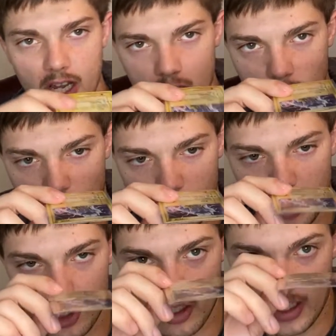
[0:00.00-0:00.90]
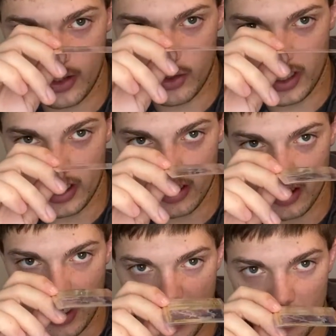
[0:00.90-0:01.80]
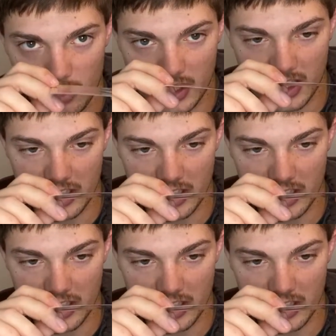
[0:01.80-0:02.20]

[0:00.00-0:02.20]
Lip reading: You want to make sure that you can kind of see